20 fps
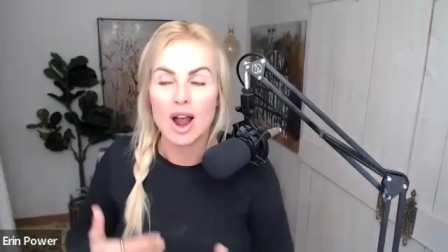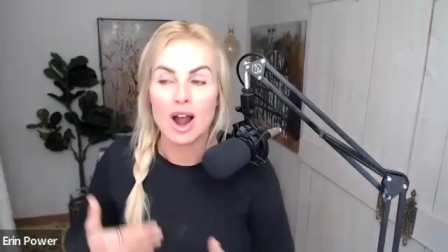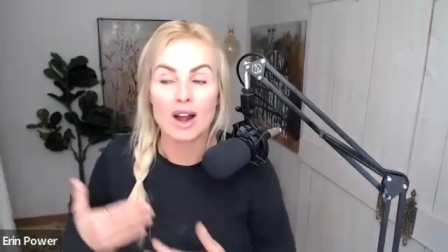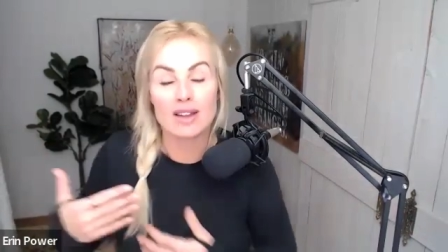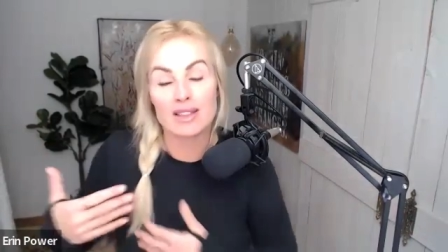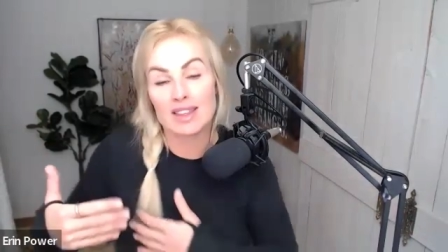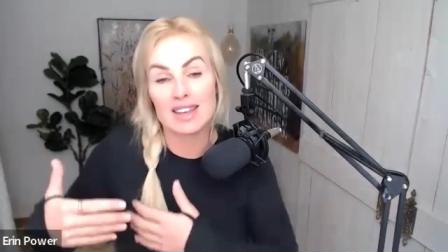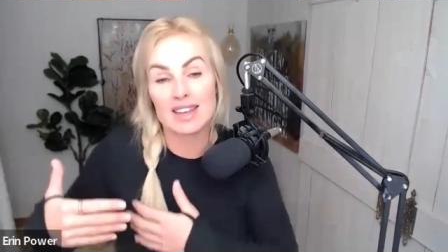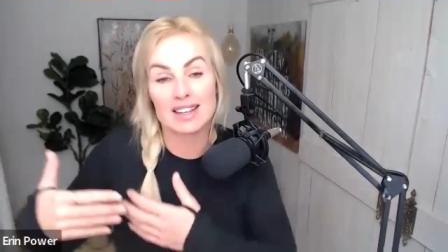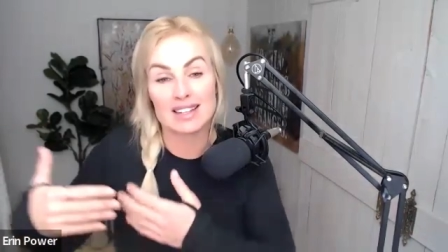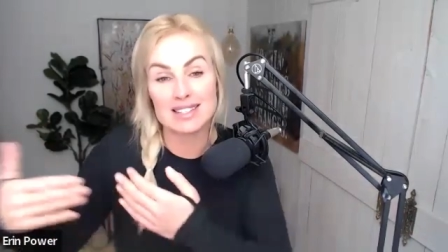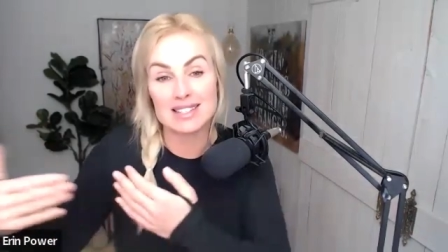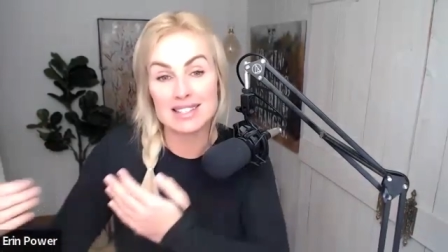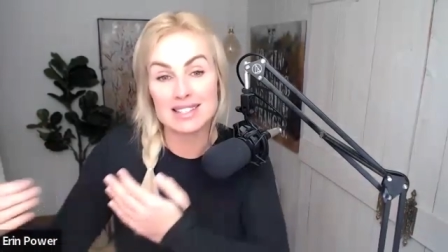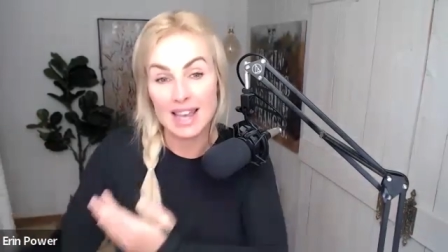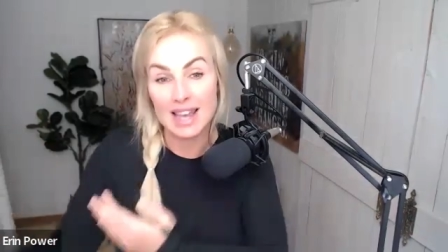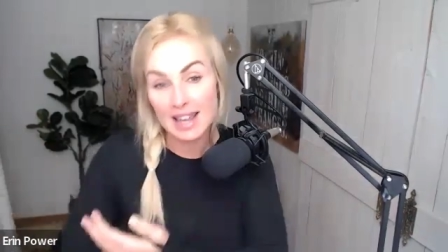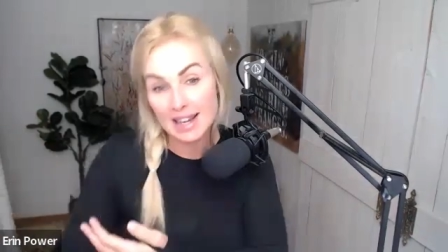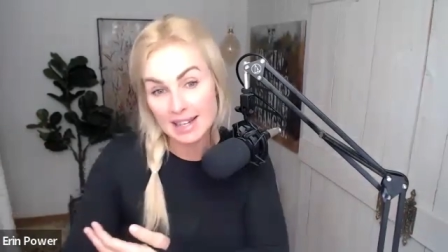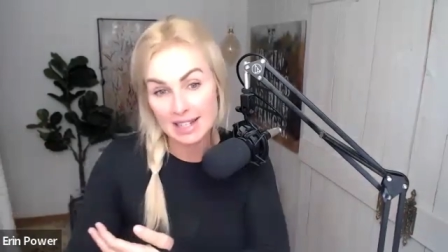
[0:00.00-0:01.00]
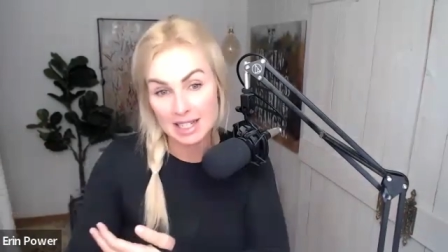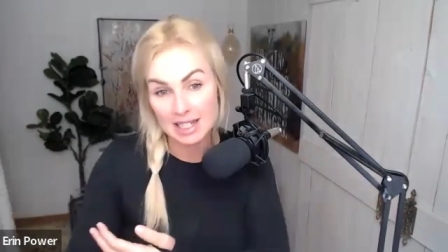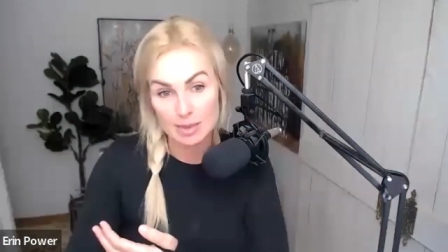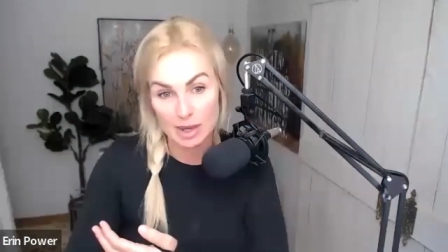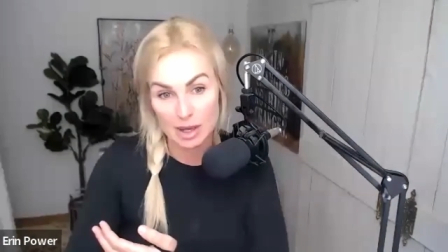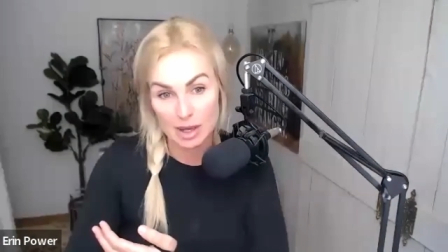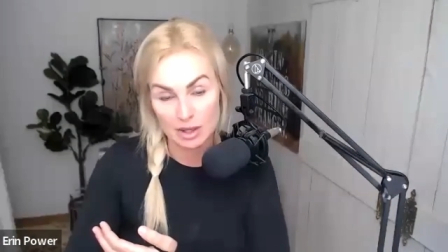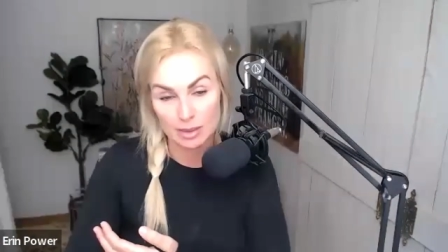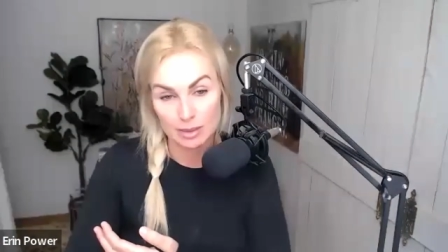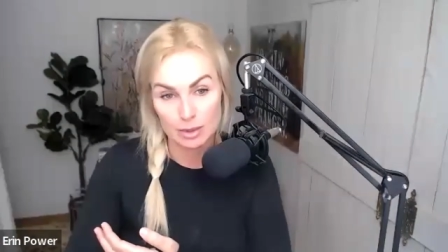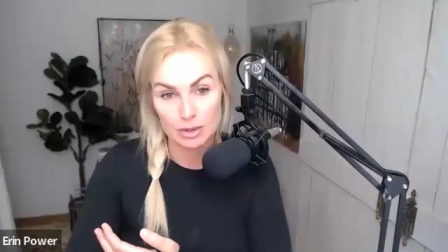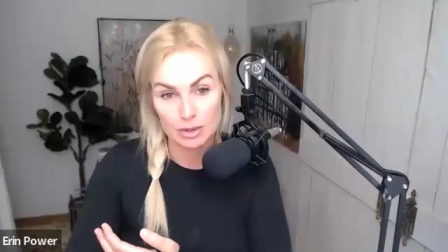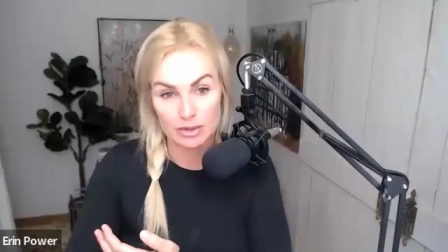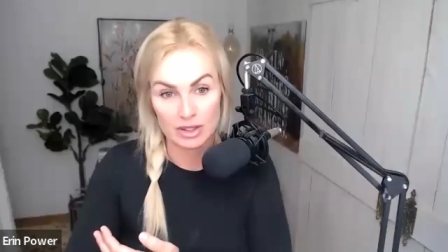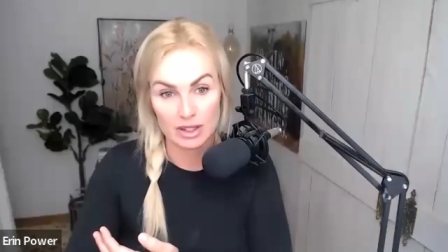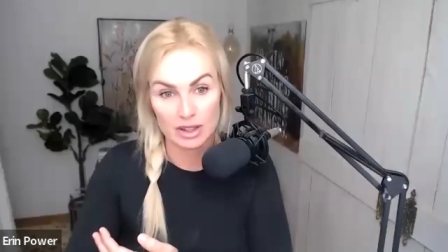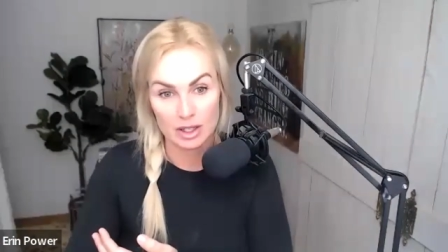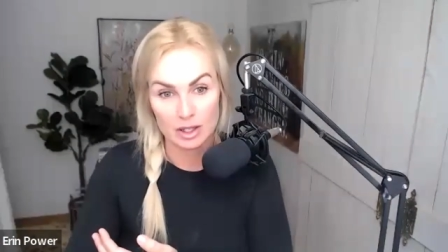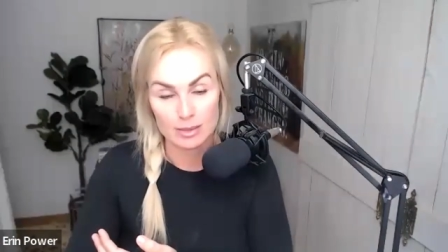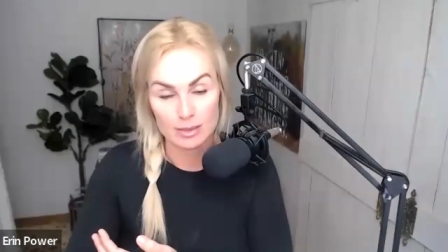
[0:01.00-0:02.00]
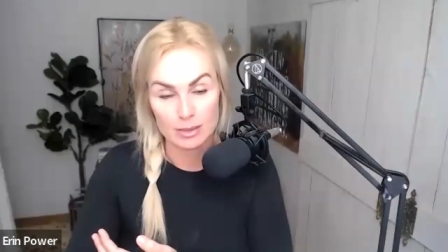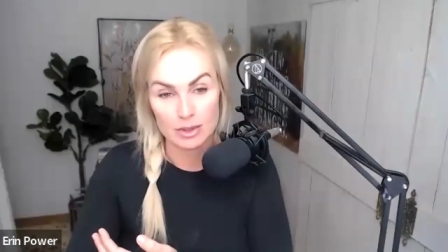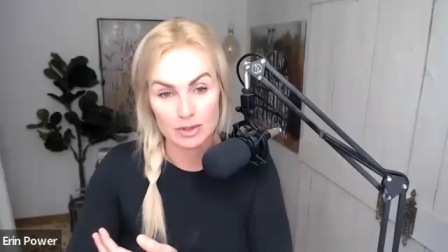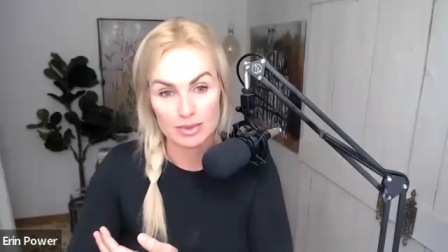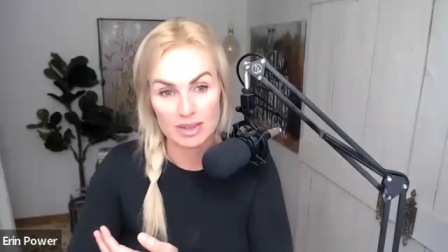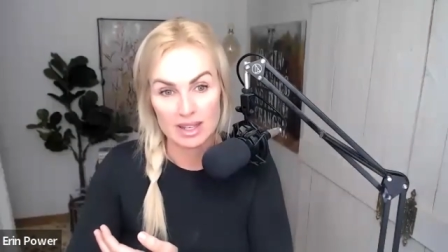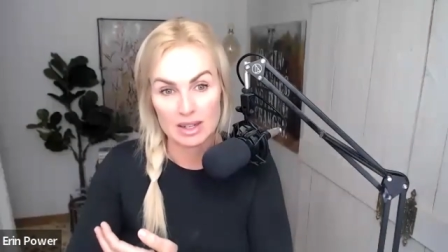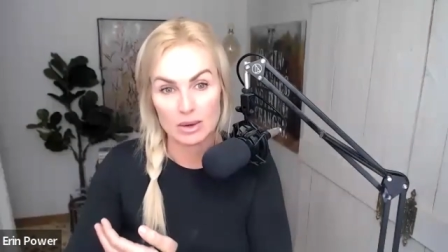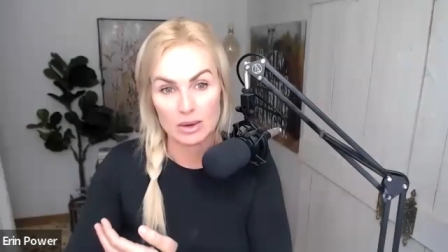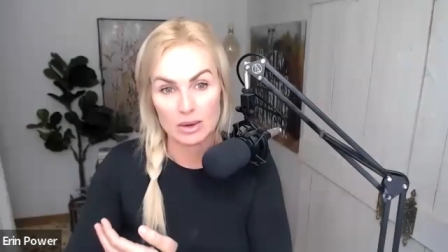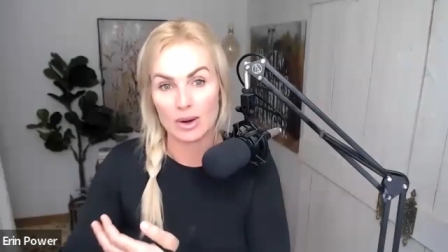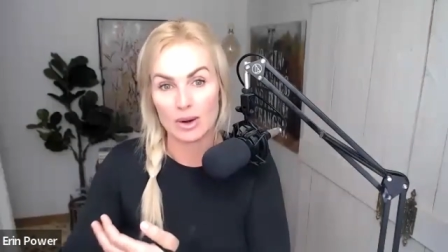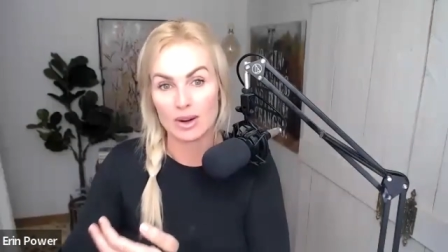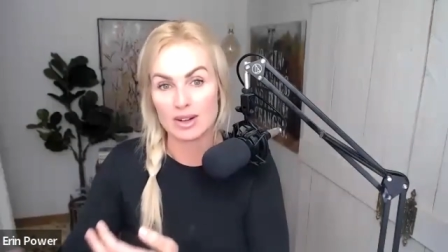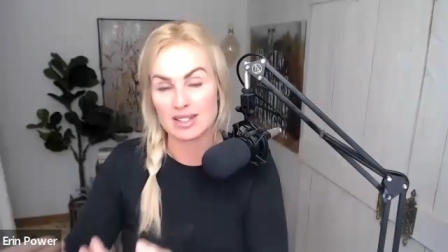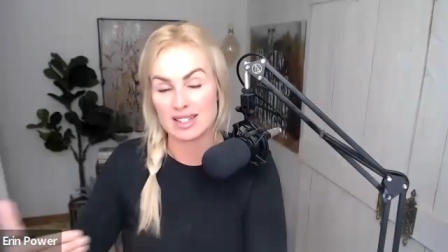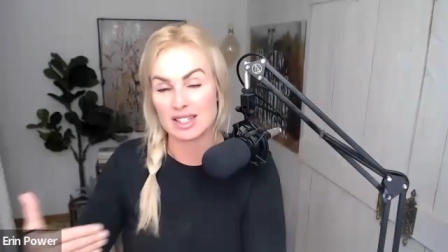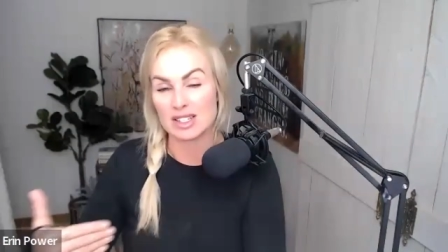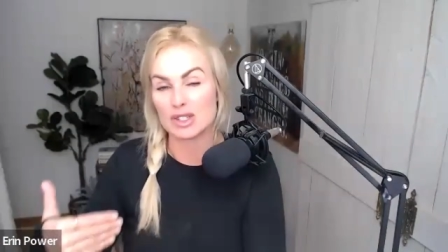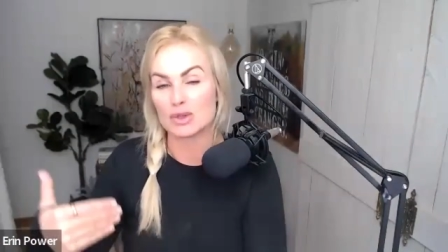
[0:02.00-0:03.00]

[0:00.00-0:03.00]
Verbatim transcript: Are they excited about improving their movement, or is it a?